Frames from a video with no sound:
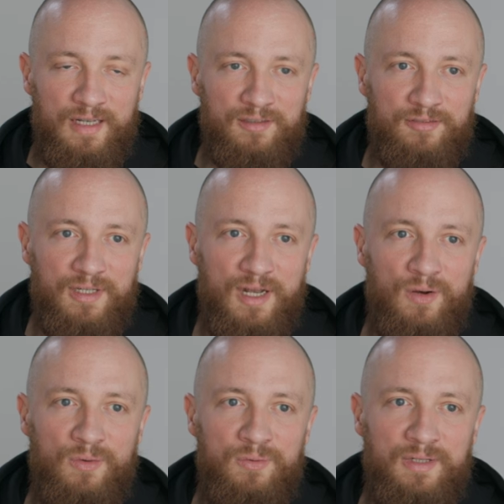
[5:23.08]
as of
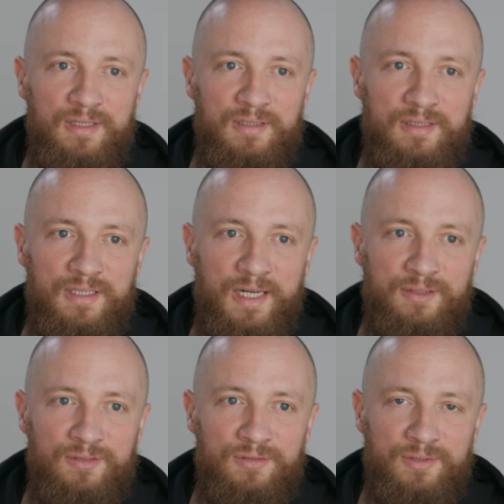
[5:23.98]
now, the
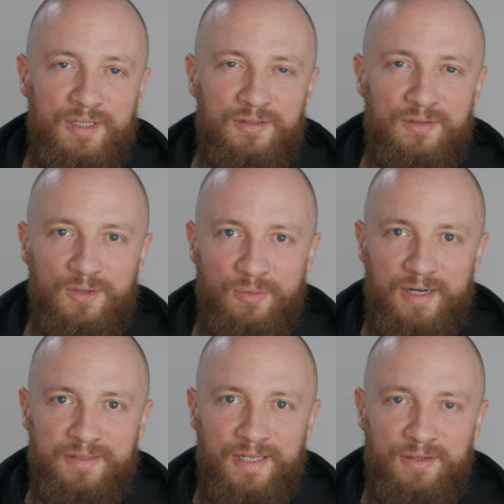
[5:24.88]
industry is not
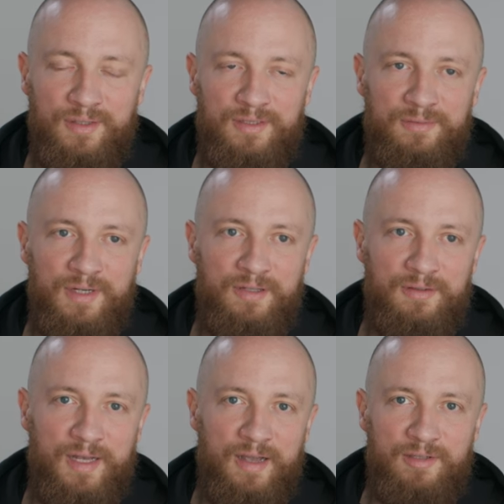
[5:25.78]
quite there yet
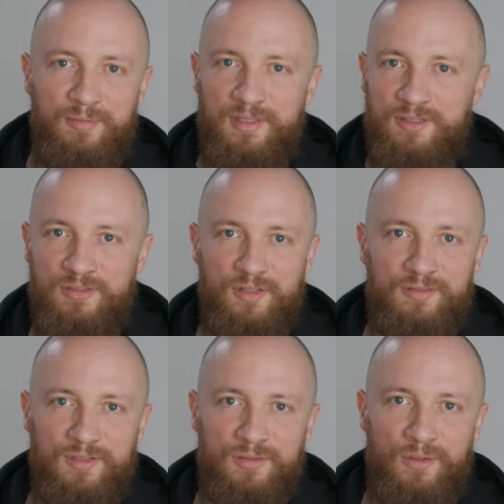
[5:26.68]
where everybody
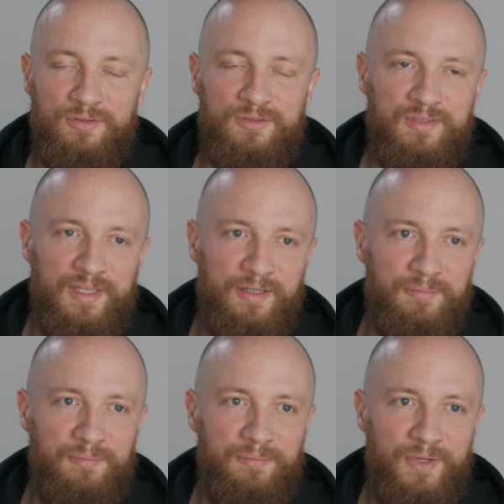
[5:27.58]
just discloses
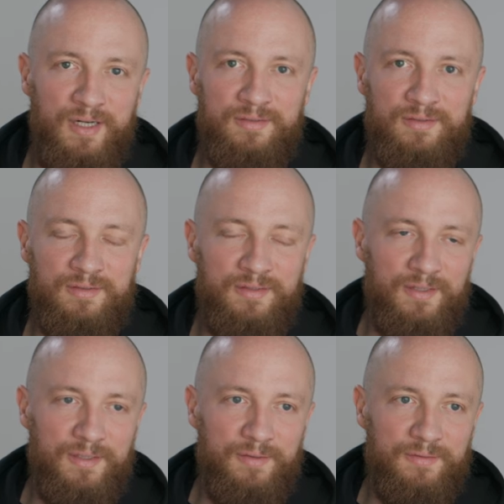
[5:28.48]
their prices
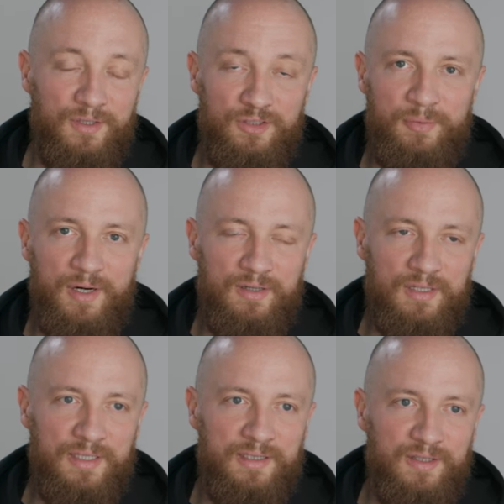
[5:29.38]
uh,
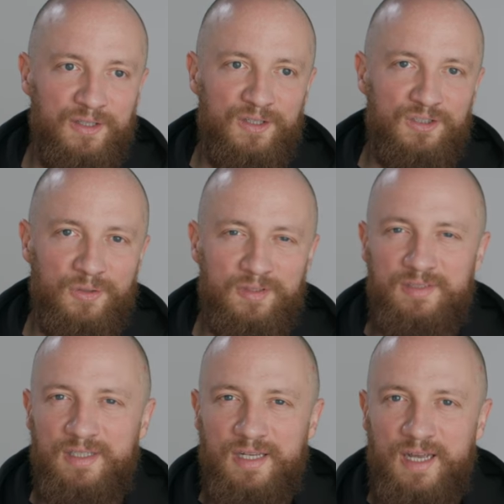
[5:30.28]
transparently. So
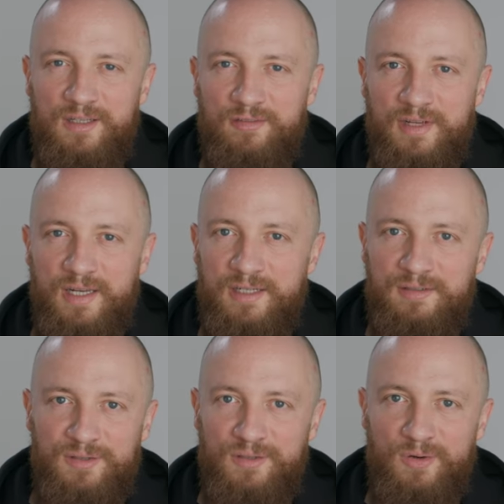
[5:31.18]
it's still kind of a,
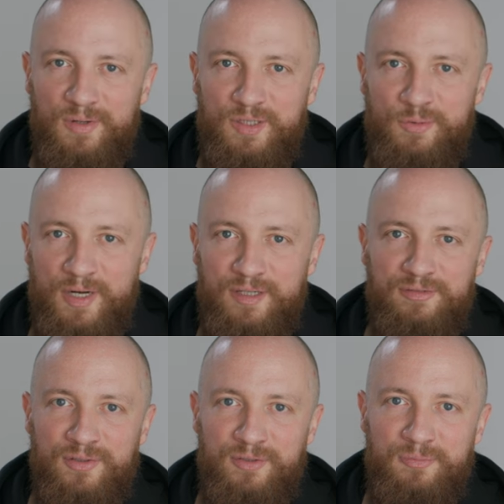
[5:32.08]
you know, inquire
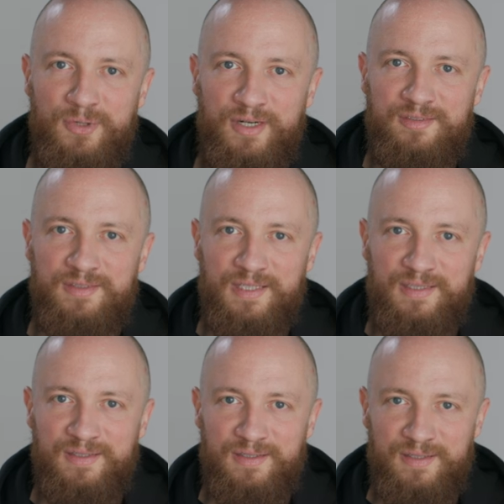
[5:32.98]
for
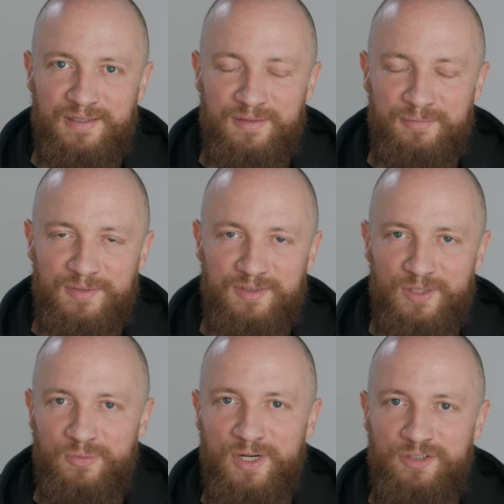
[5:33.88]
pricing uh,
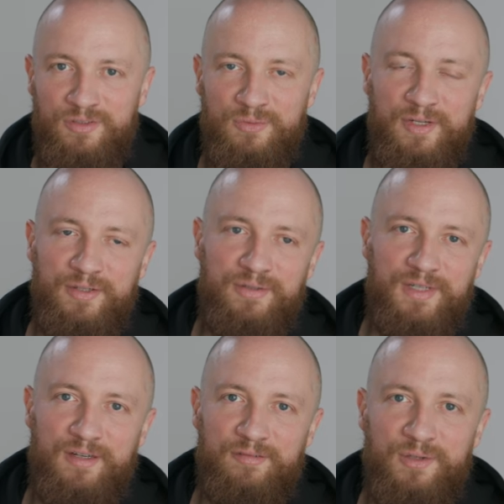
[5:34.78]
situation where you
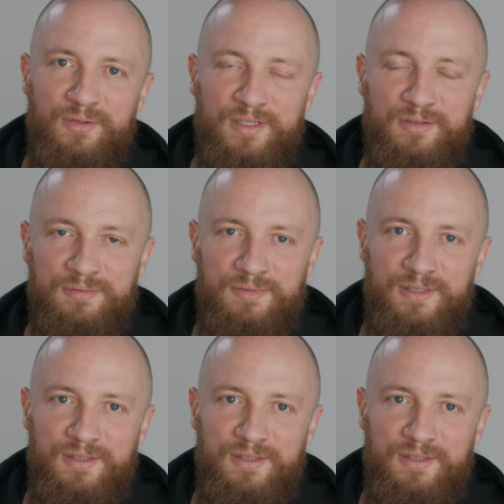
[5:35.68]
kind of know that you,